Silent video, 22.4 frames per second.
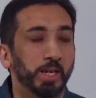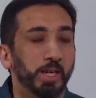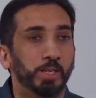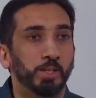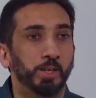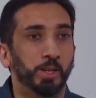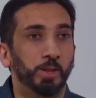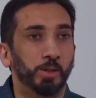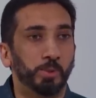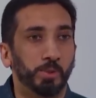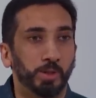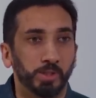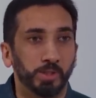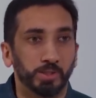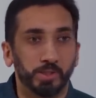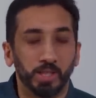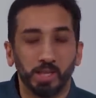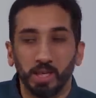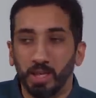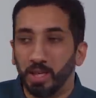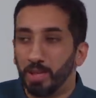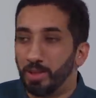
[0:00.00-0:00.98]
In other
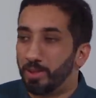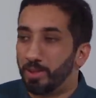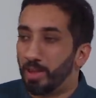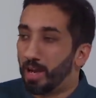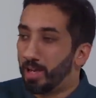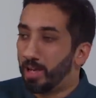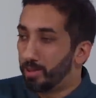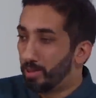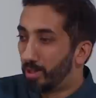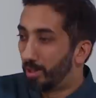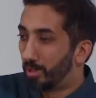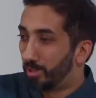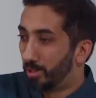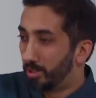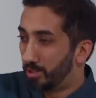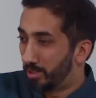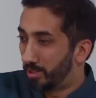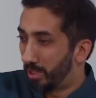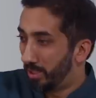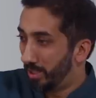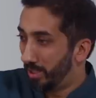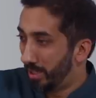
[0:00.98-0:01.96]
words, that
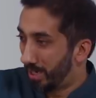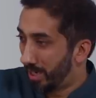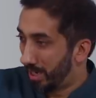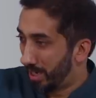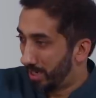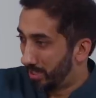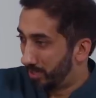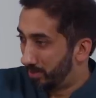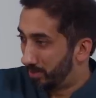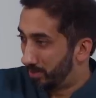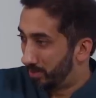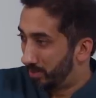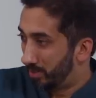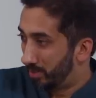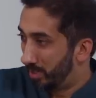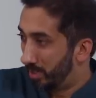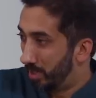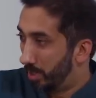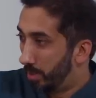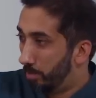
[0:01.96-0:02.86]
knowledge that he has,